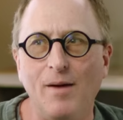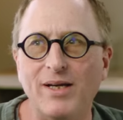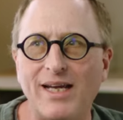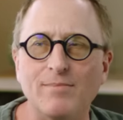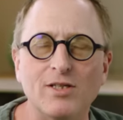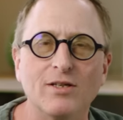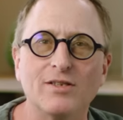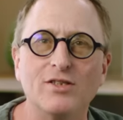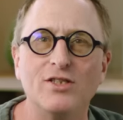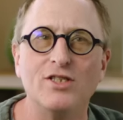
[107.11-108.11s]
and we kept
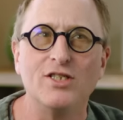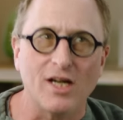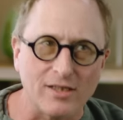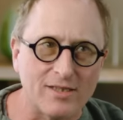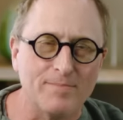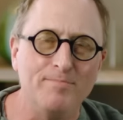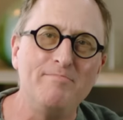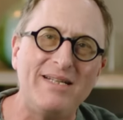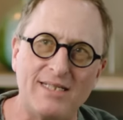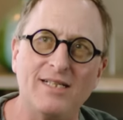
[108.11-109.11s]
on just
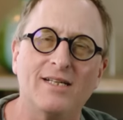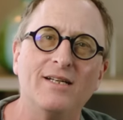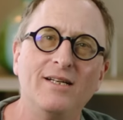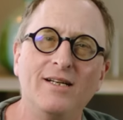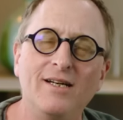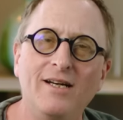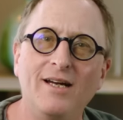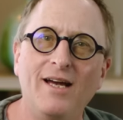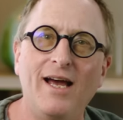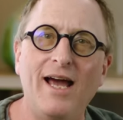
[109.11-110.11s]
missing
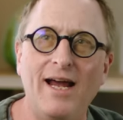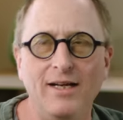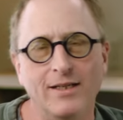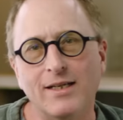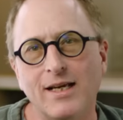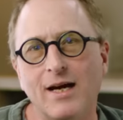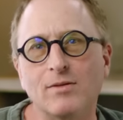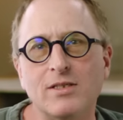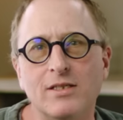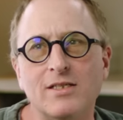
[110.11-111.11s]
alien
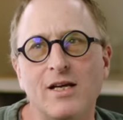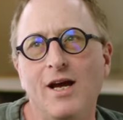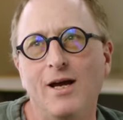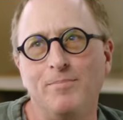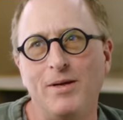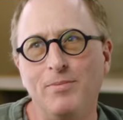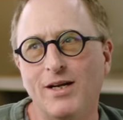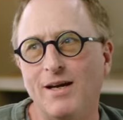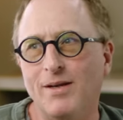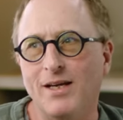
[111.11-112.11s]
encounters, people
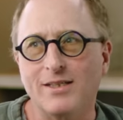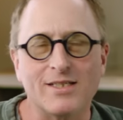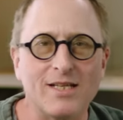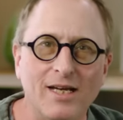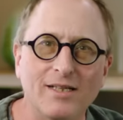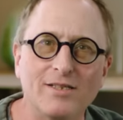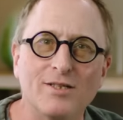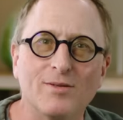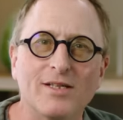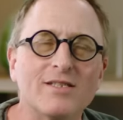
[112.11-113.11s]
kept like saying
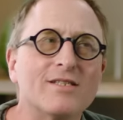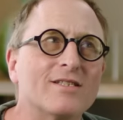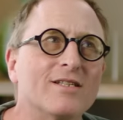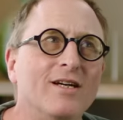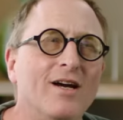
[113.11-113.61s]
to us,